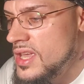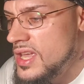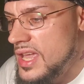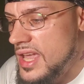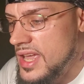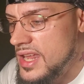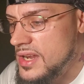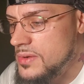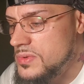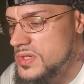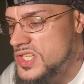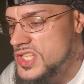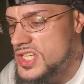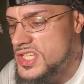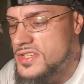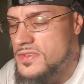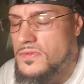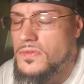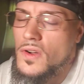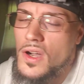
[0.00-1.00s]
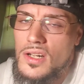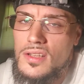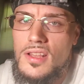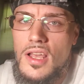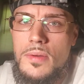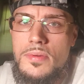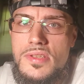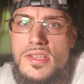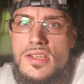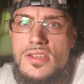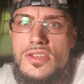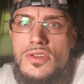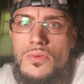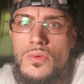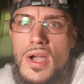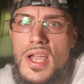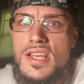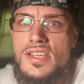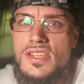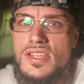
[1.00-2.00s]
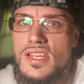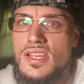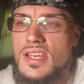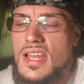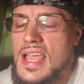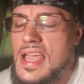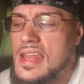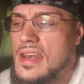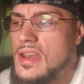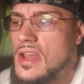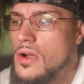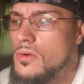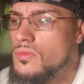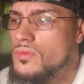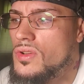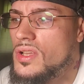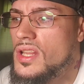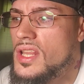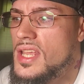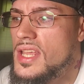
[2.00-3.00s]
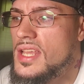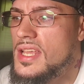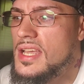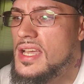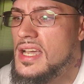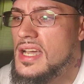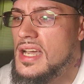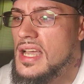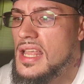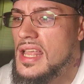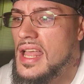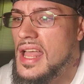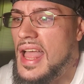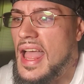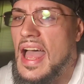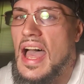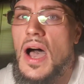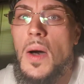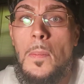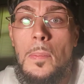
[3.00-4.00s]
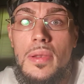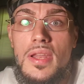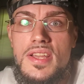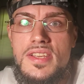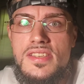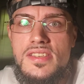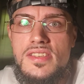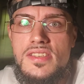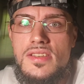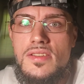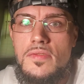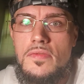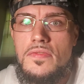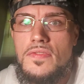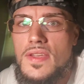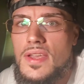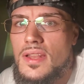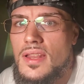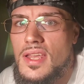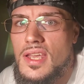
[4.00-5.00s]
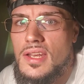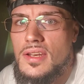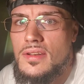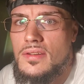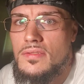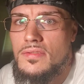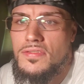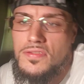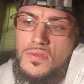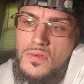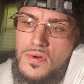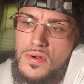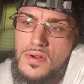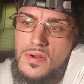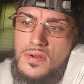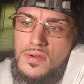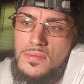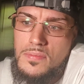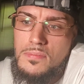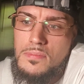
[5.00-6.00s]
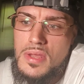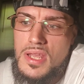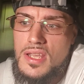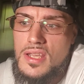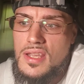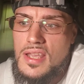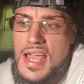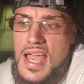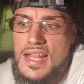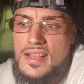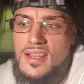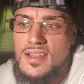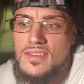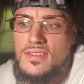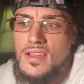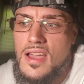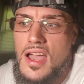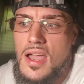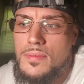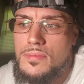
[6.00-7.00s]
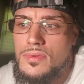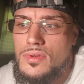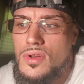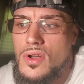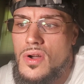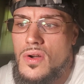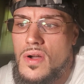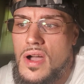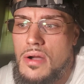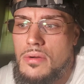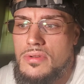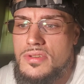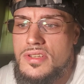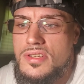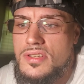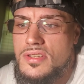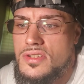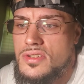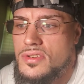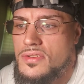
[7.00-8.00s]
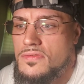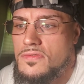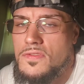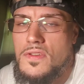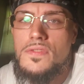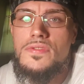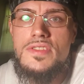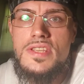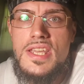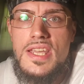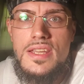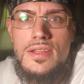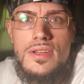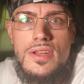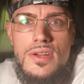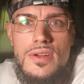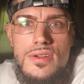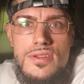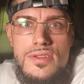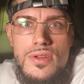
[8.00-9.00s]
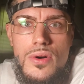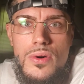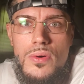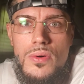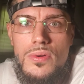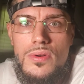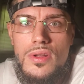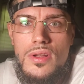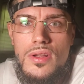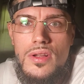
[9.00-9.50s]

and it was just a fucked up situation and a really helpless feeling for me at the time. You know, I was 15 years old,